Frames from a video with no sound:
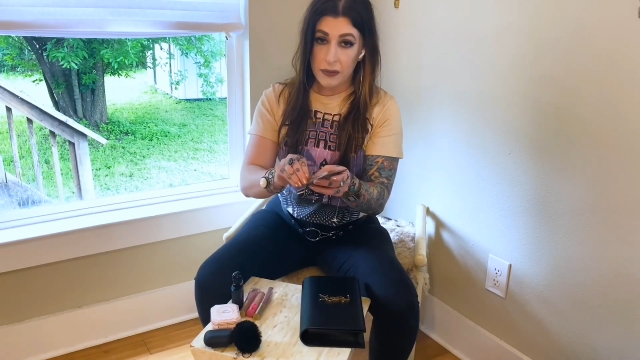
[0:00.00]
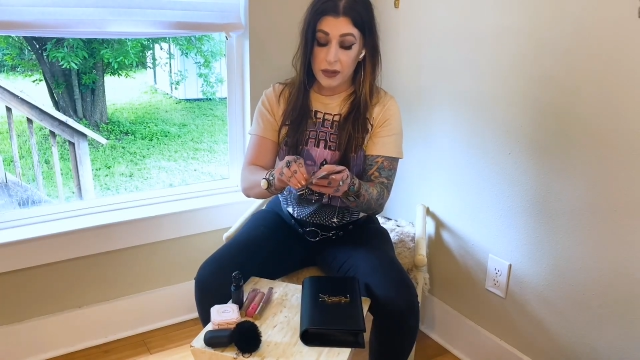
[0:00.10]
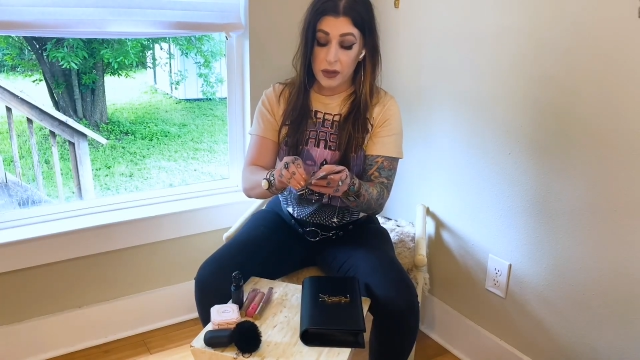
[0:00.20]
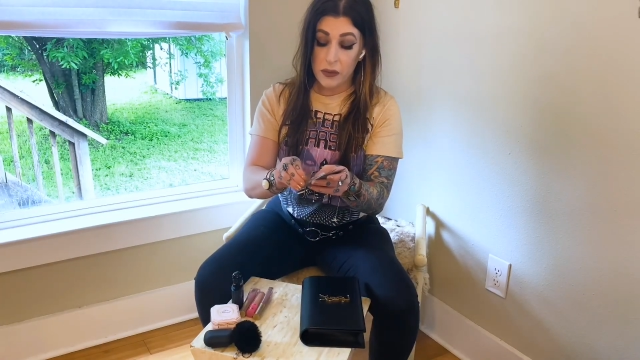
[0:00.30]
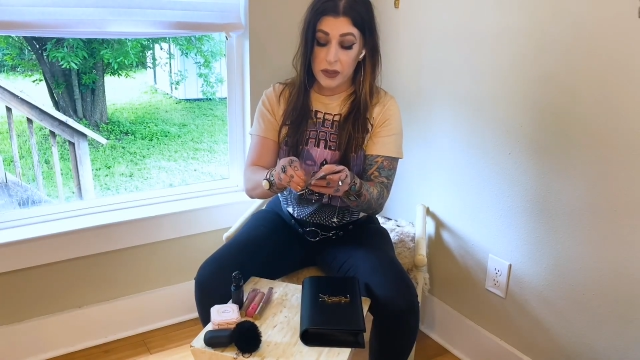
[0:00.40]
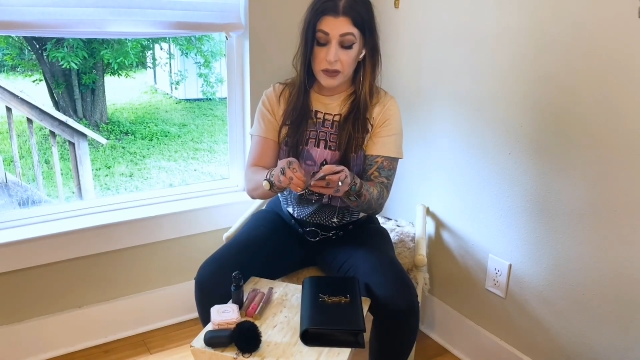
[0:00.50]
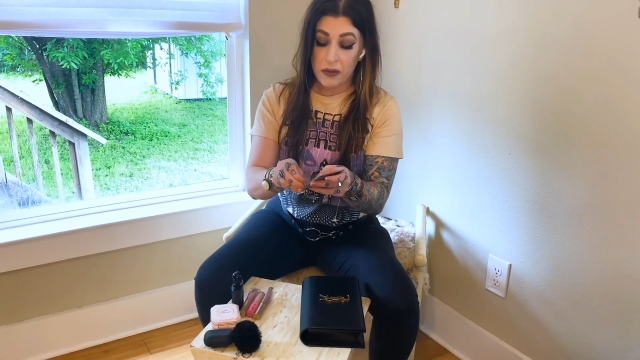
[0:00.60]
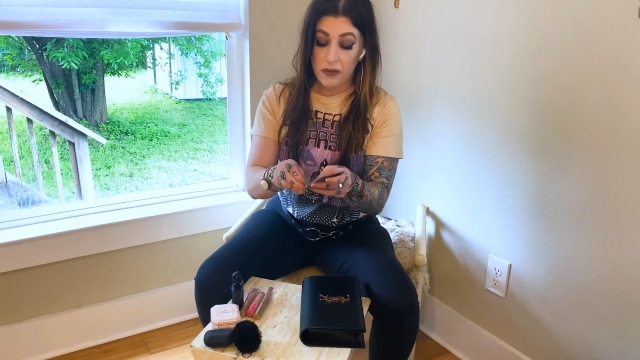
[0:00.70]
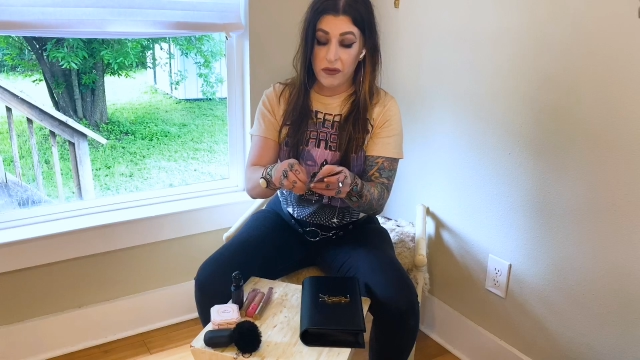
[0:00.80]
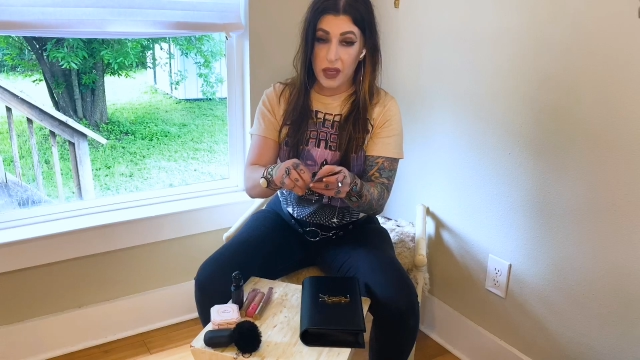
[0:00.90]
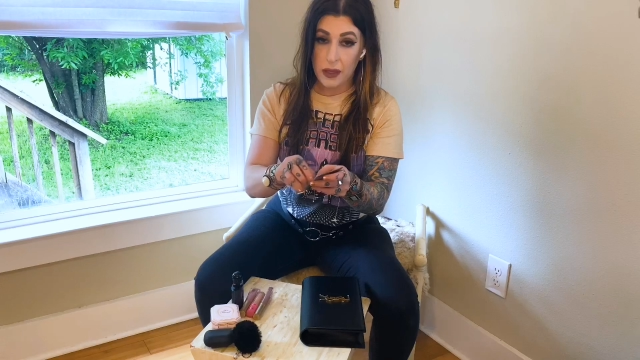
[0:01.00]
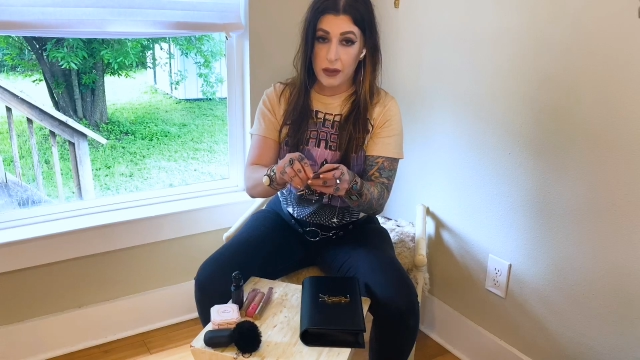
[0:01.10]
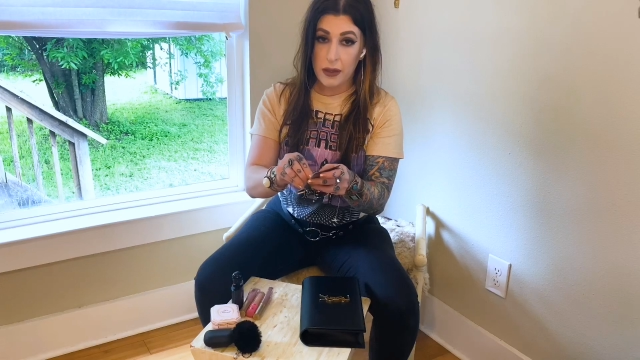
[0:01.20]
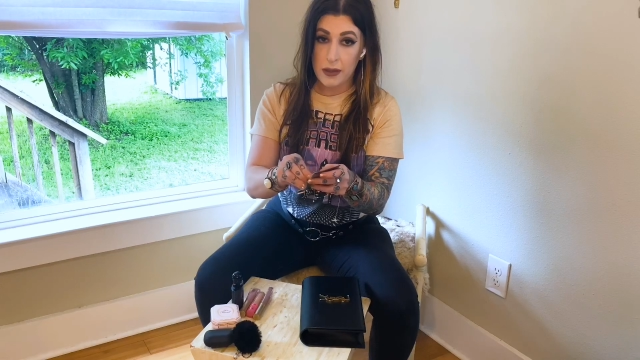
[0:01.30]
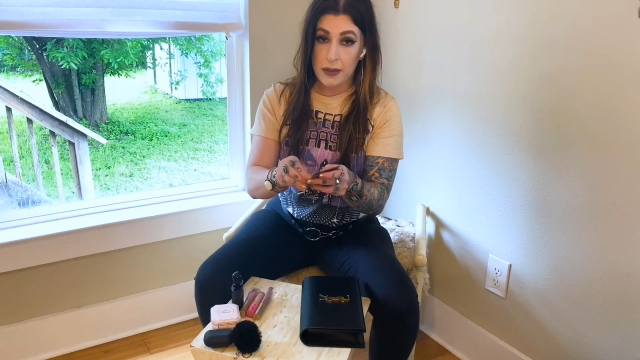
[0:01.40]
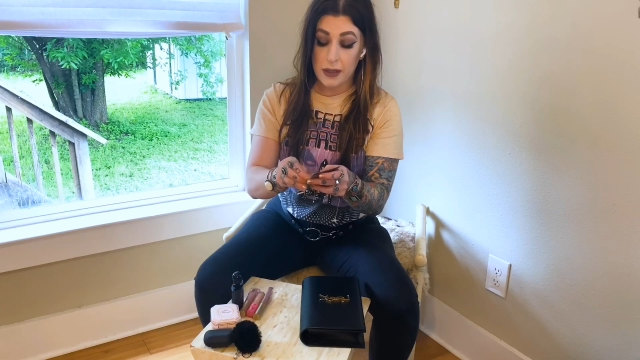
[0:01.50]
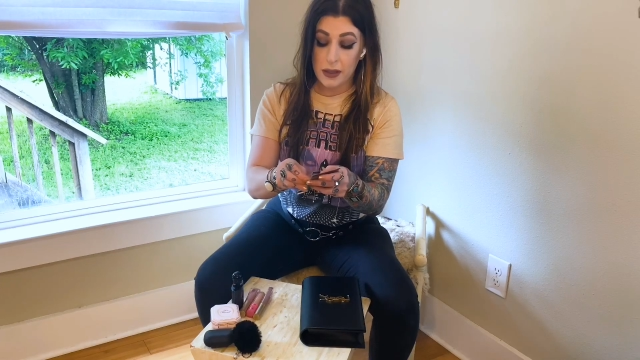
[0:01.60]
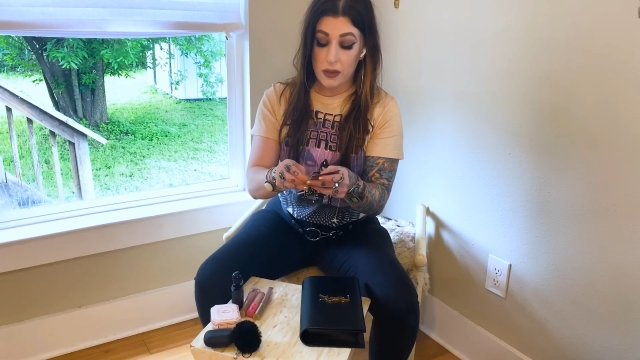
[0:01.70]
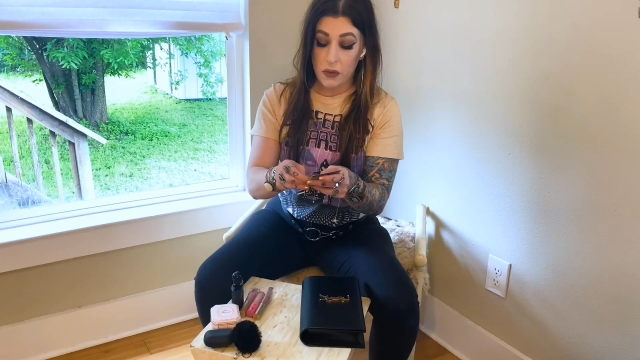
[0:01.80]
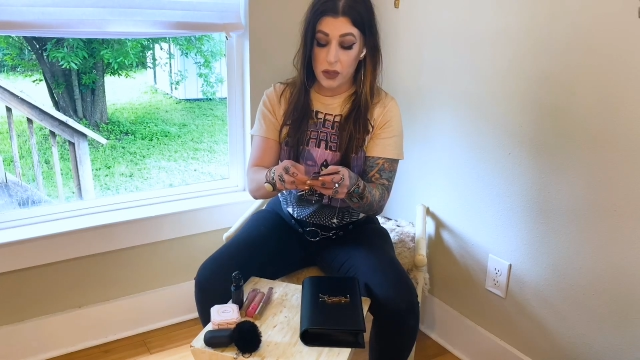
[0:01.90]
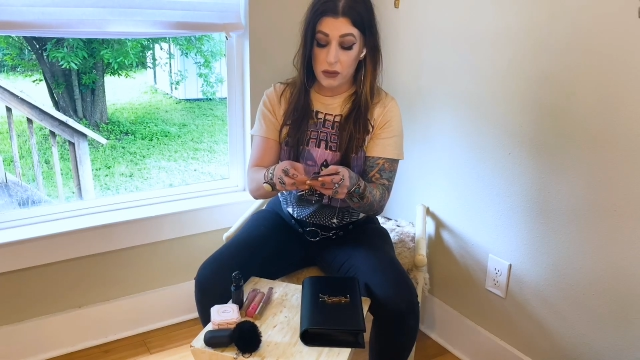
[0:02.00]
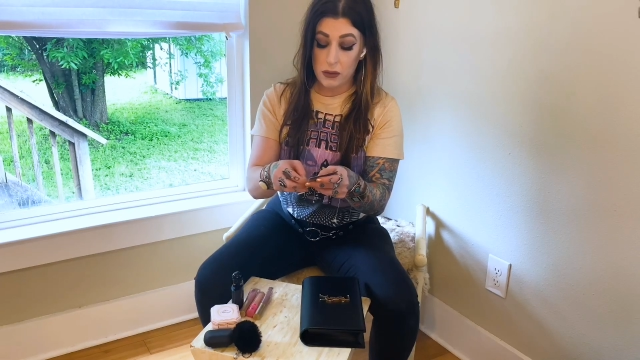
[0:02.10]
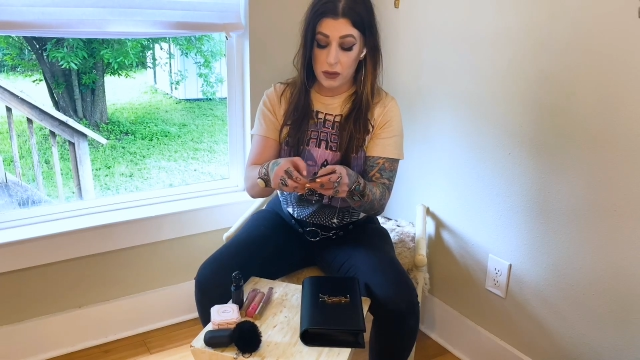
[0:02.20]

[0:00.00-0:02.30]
they will still fake these as well.